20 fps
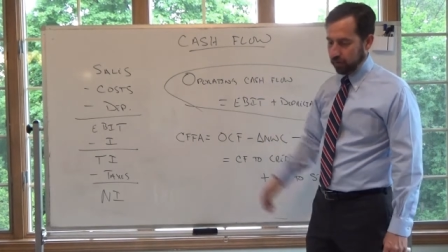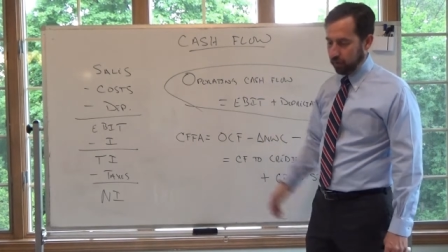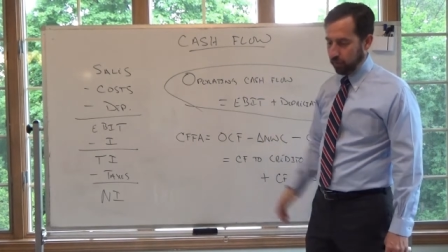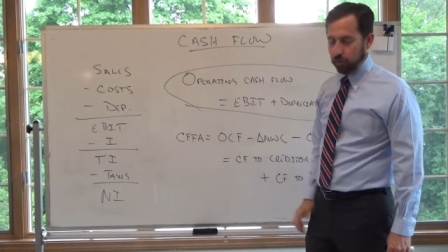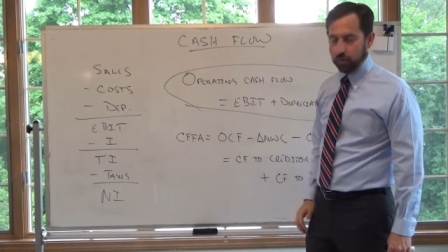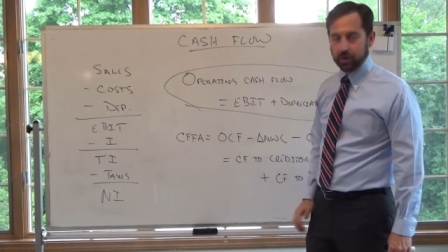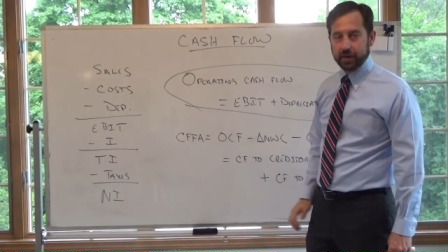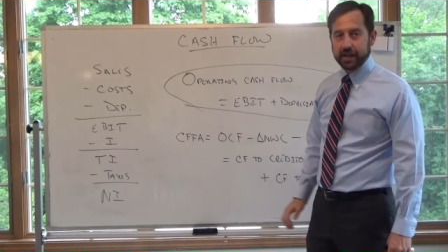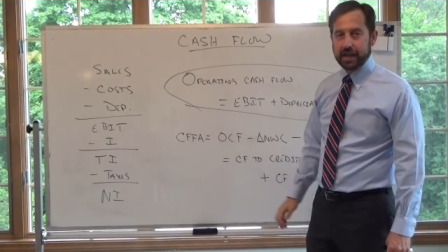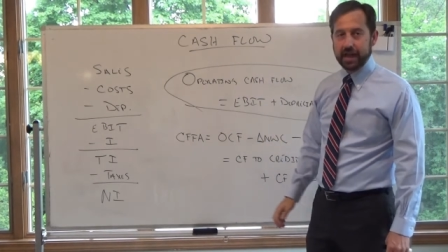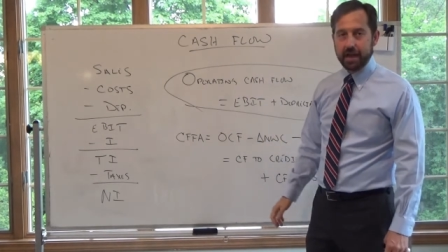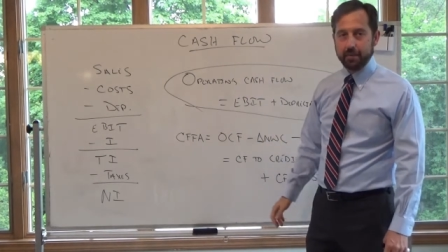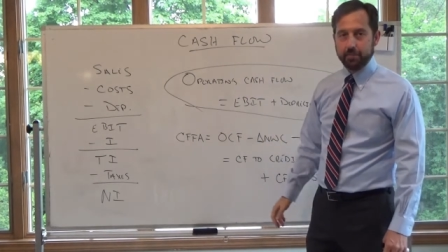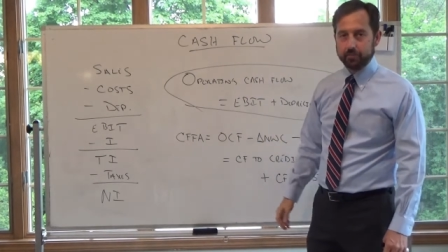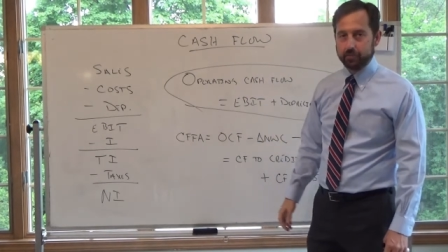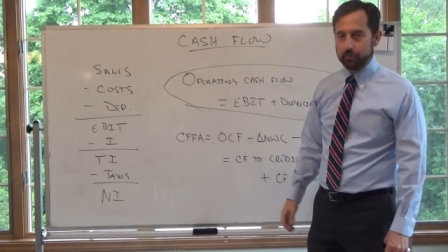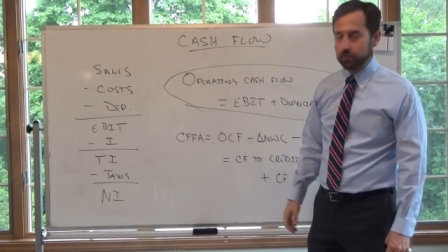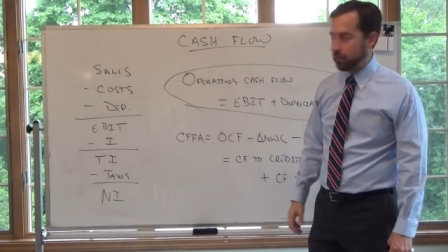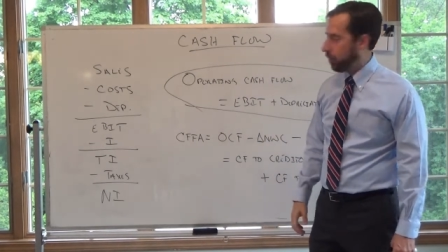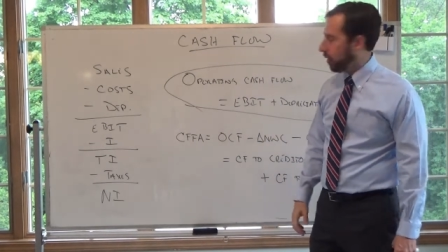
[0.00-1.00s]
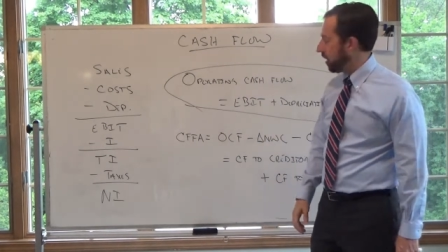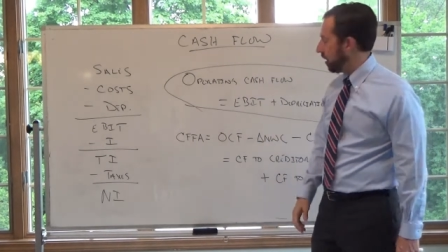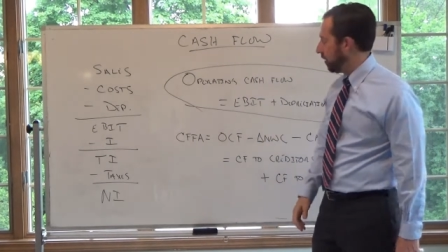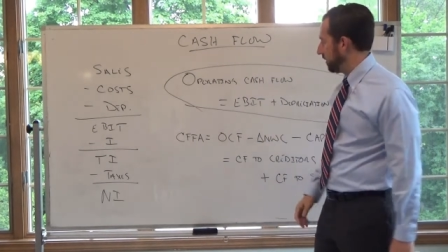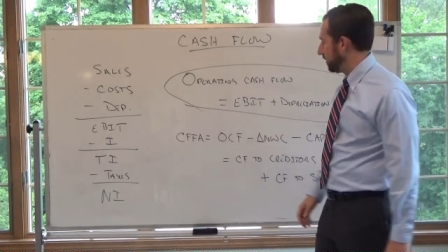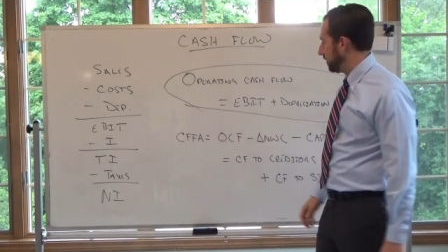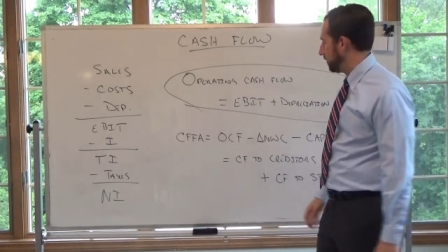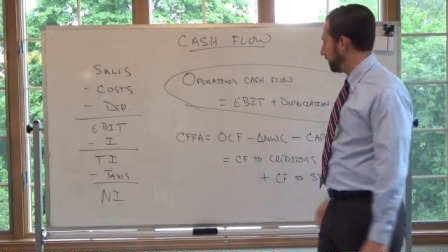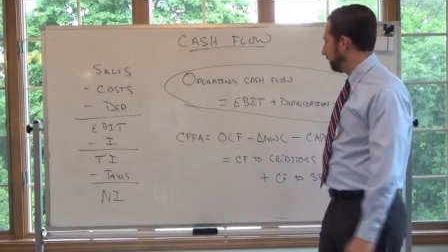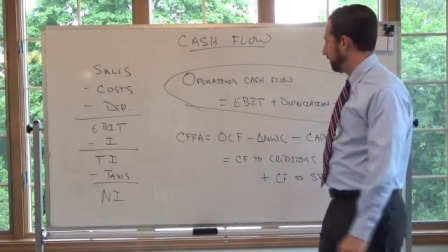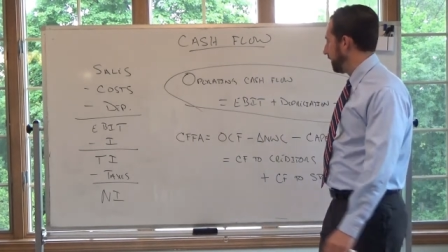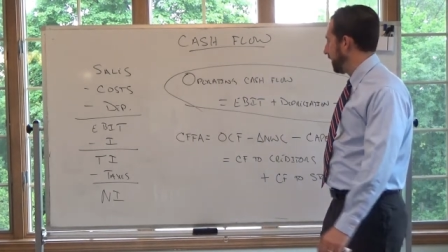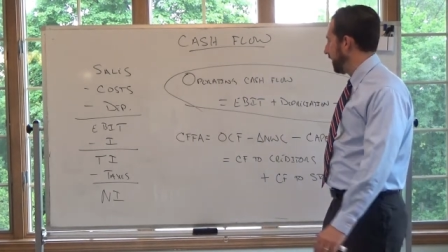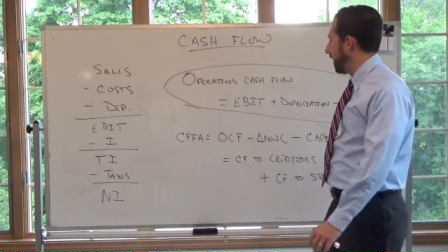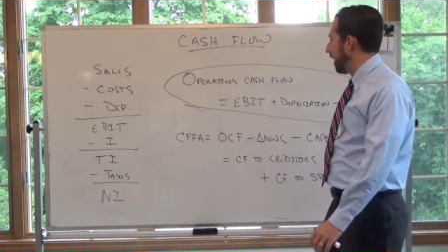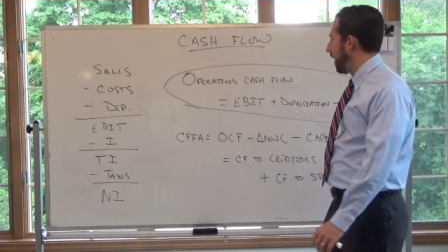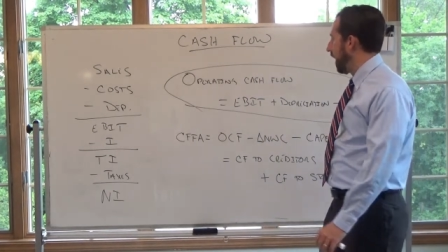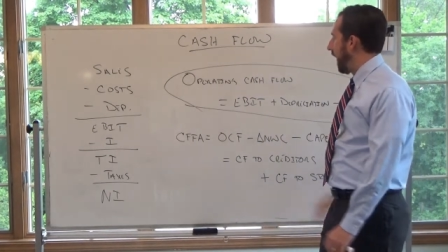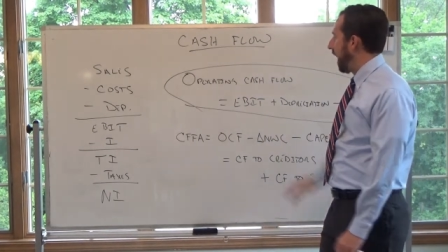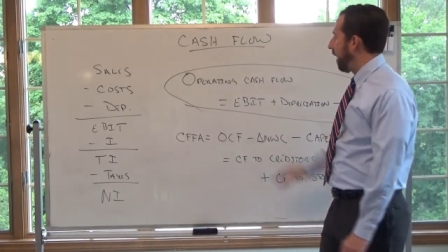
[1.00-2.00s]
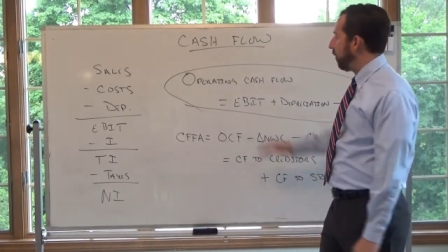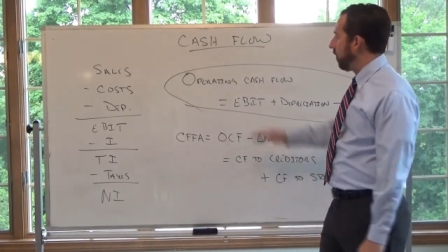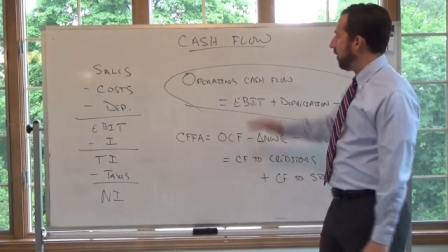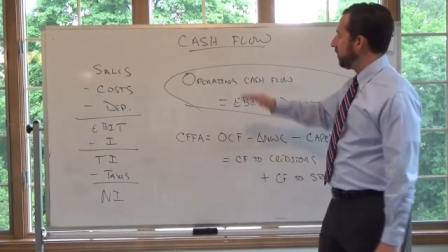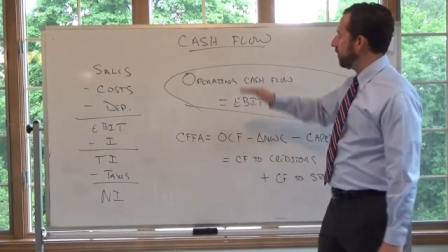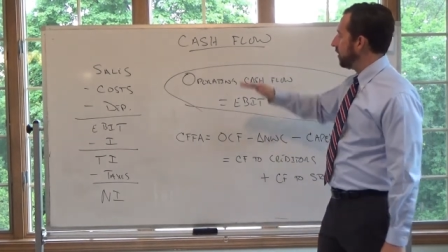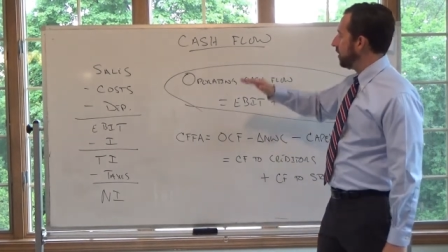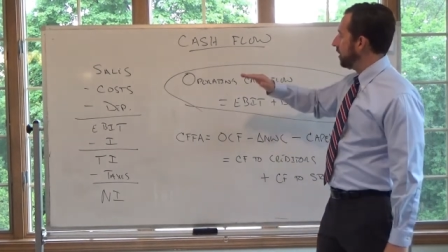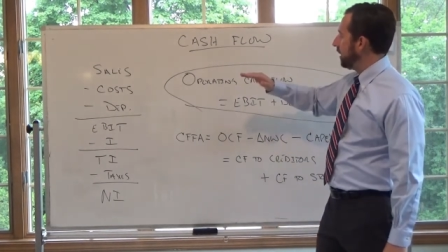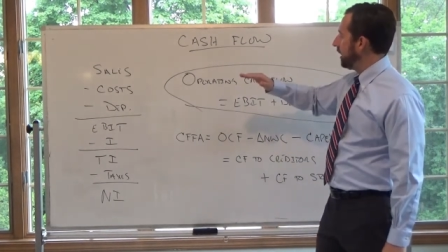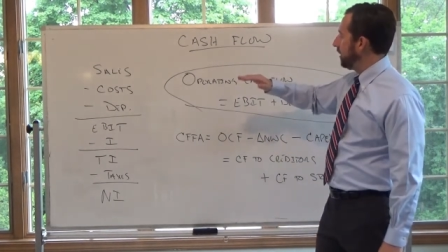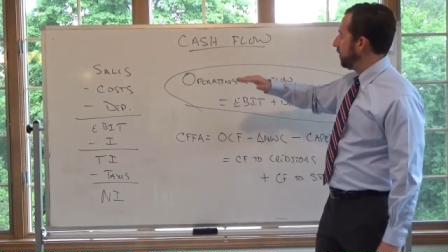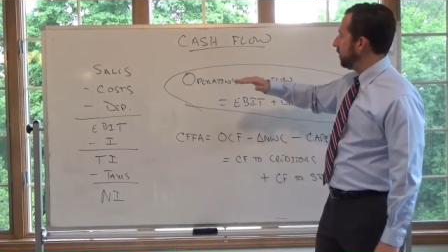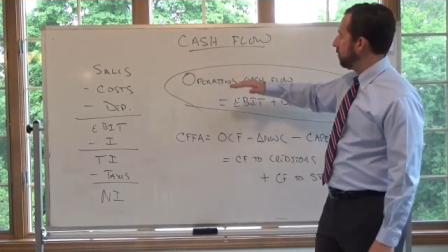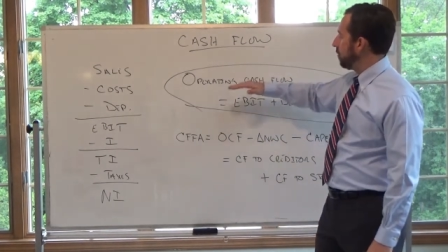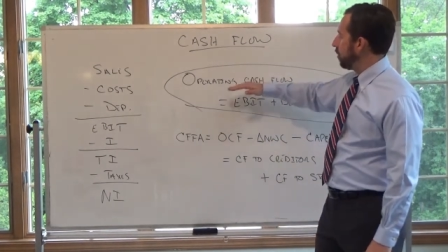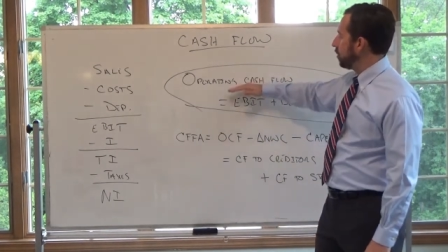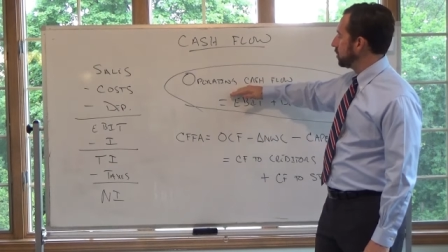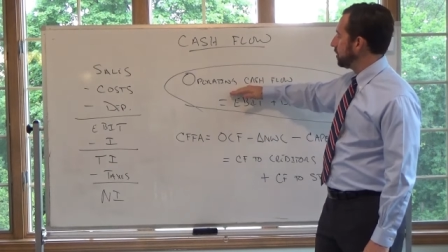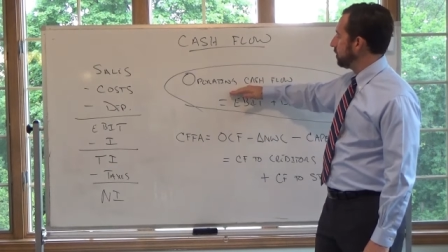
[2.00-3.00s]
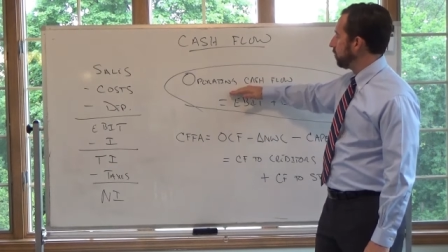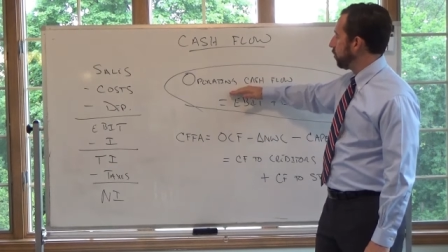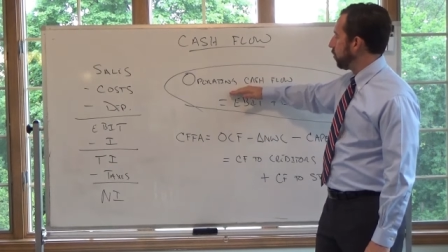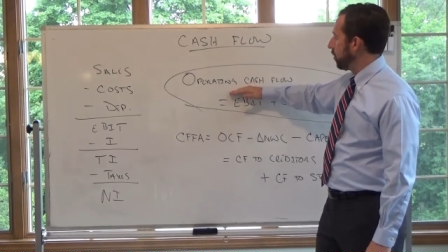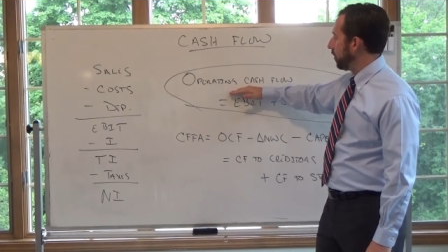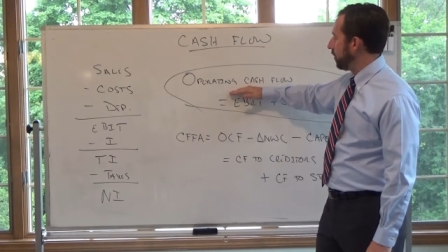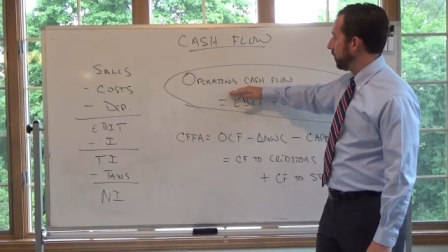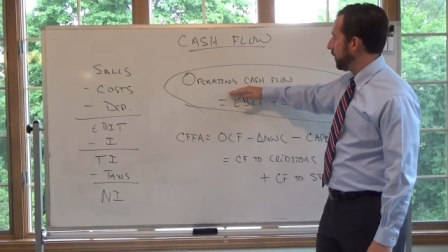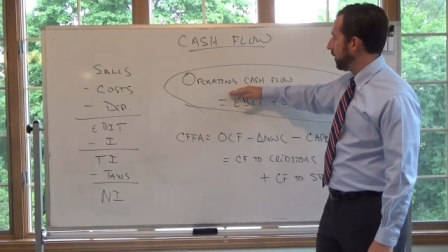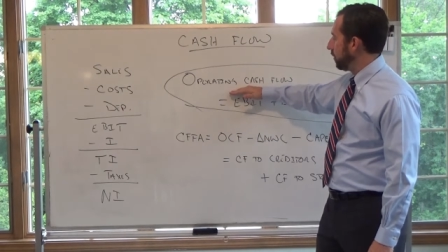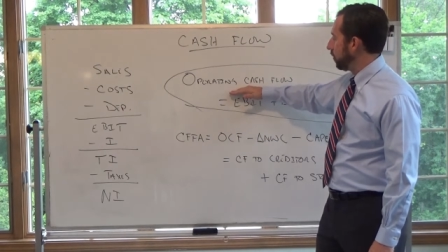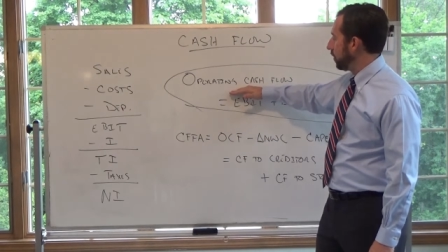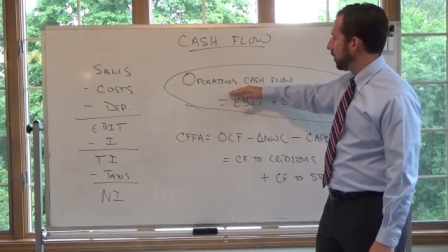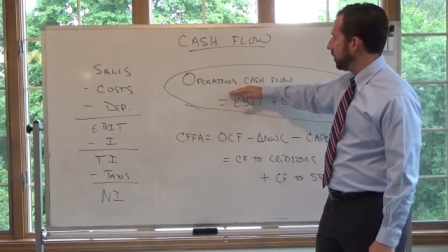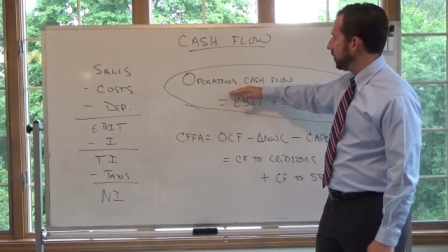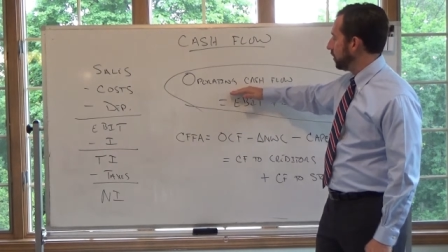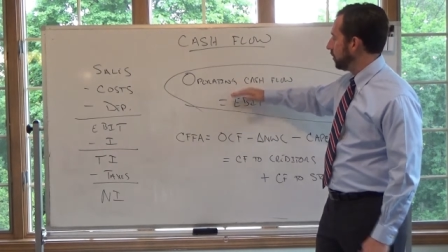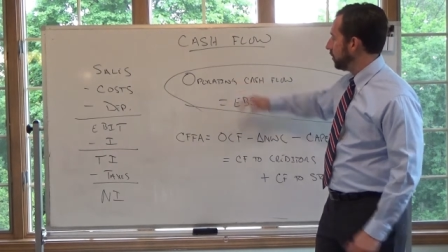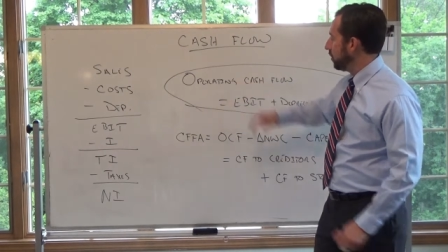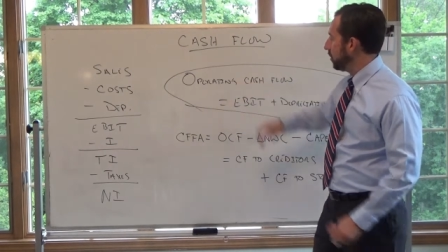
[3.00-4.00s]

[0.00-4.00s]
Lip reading: working capital requirements. However, the most important thing we're going